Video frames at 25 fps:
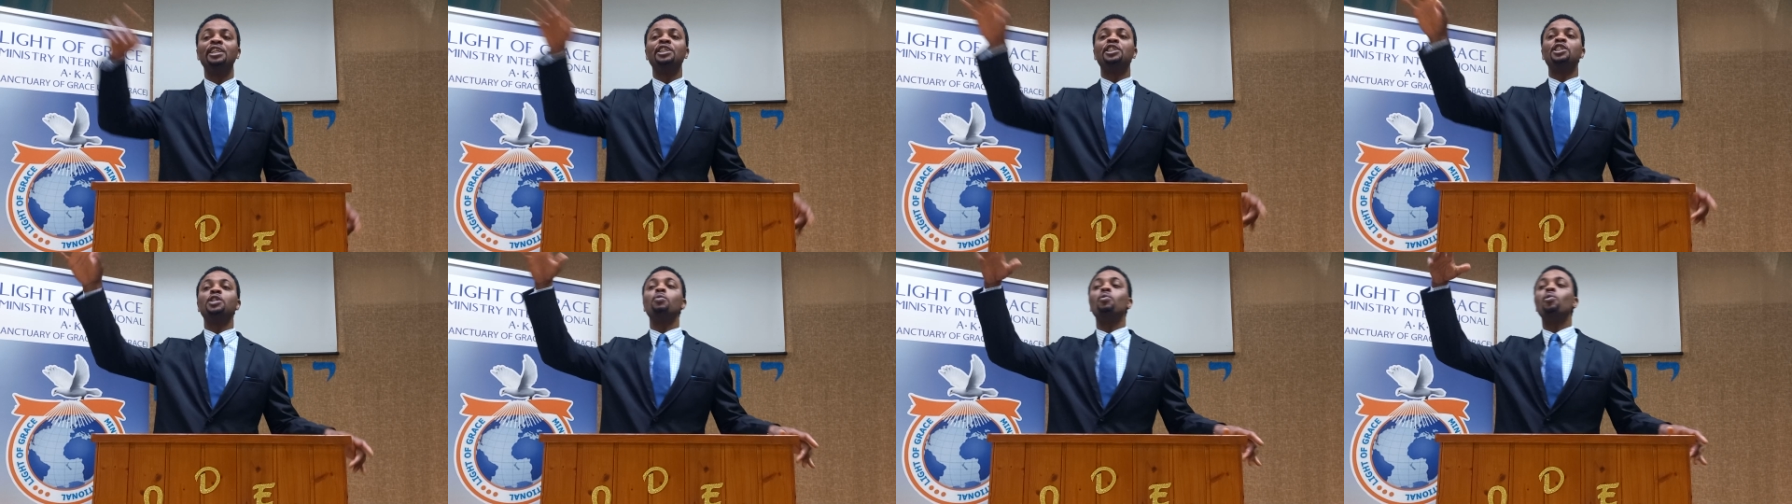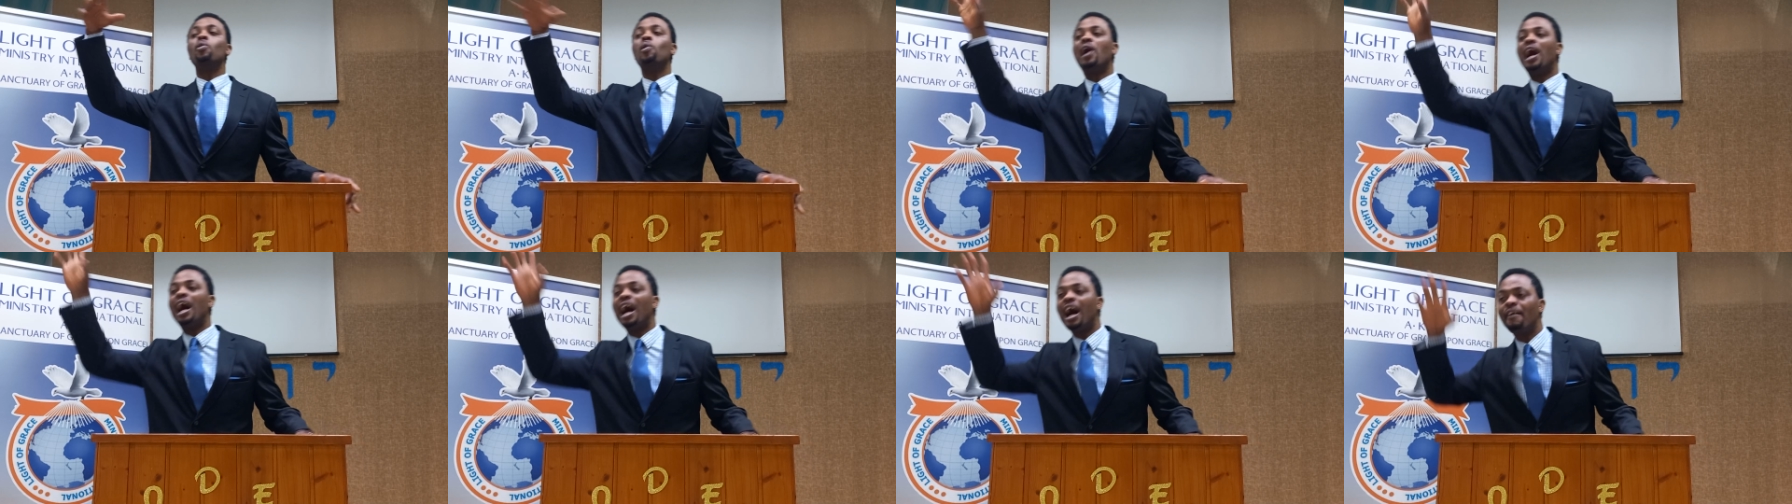she
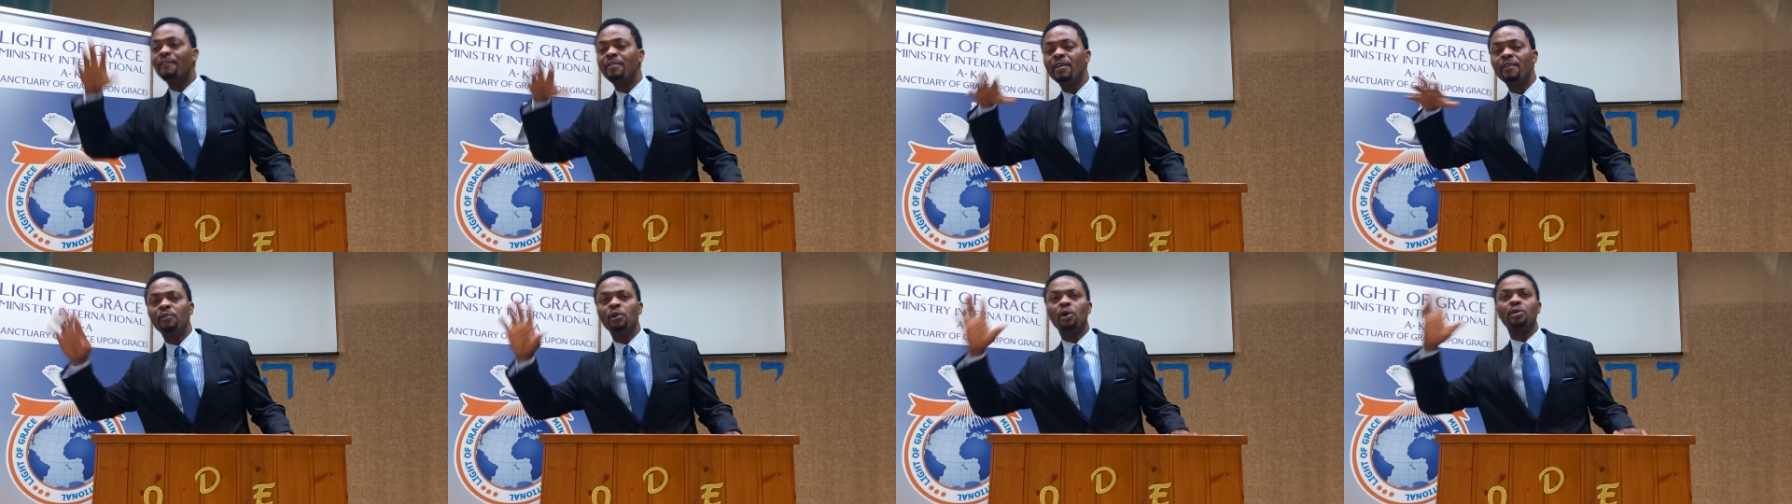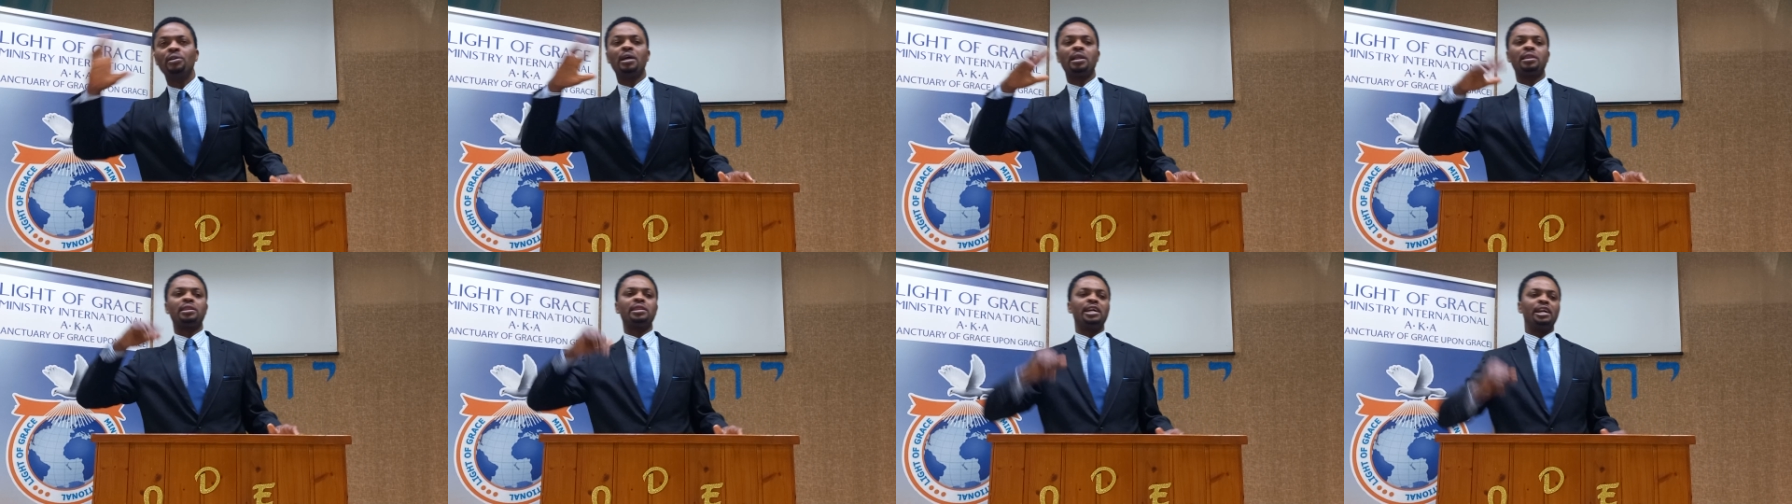will have every
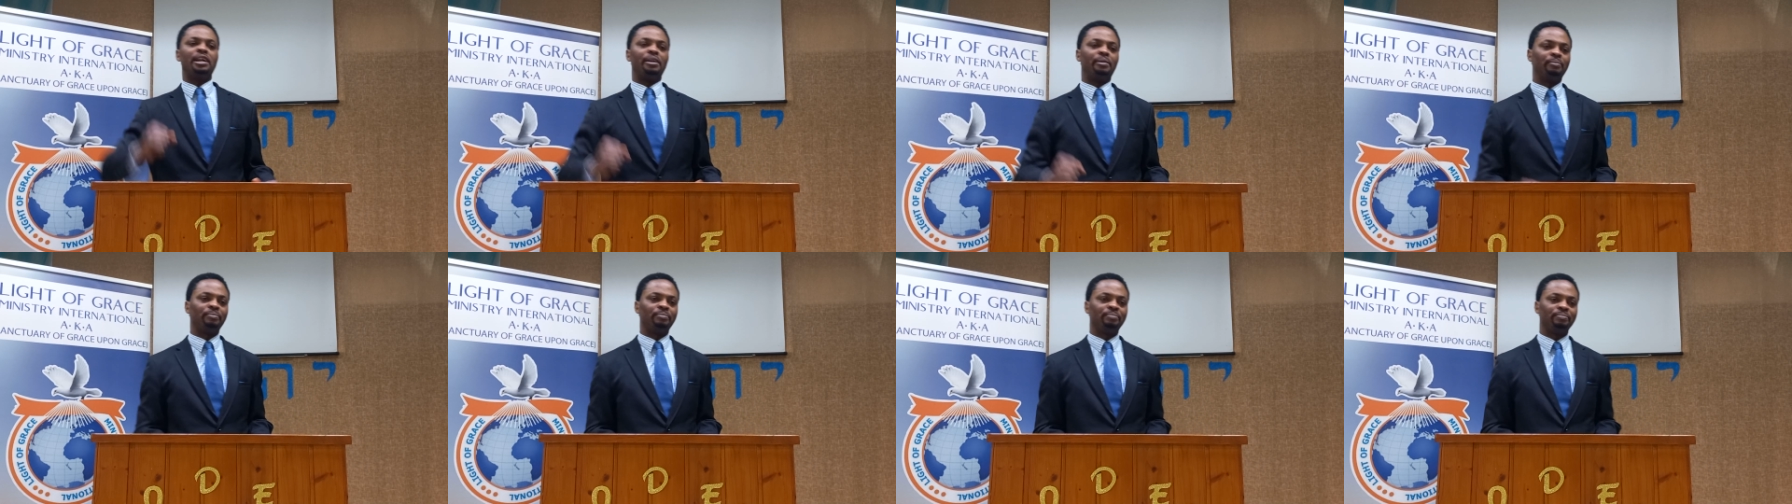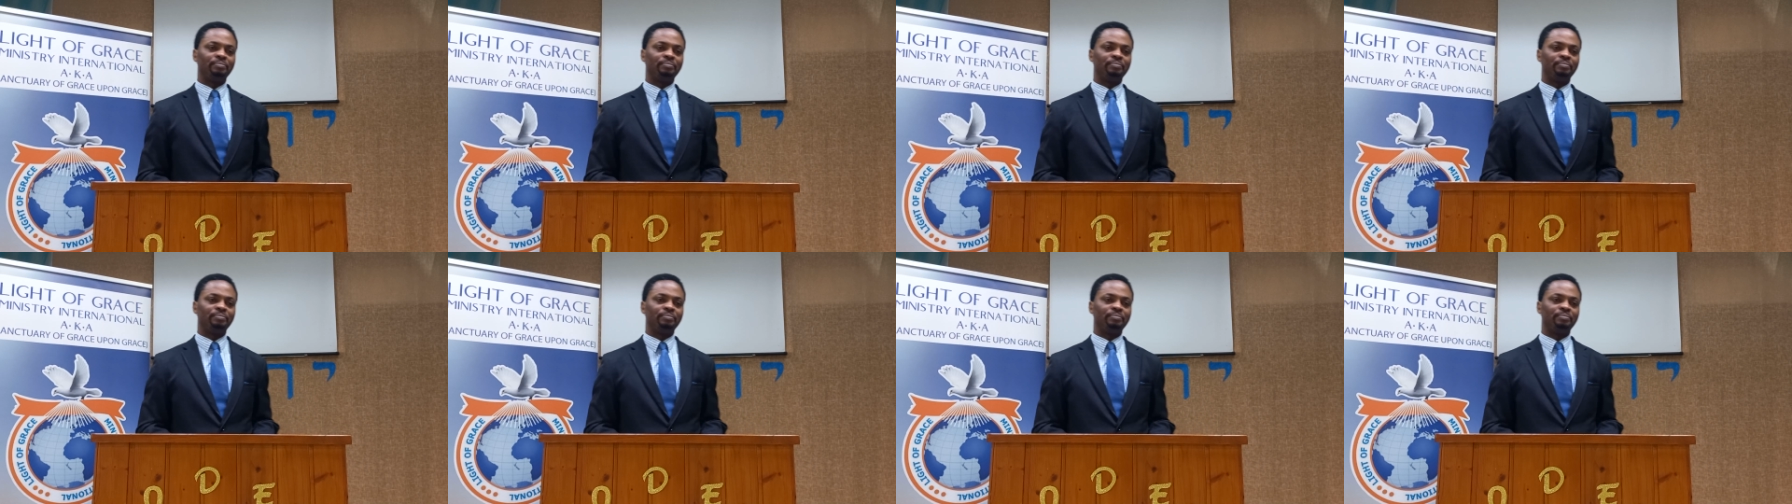other thing.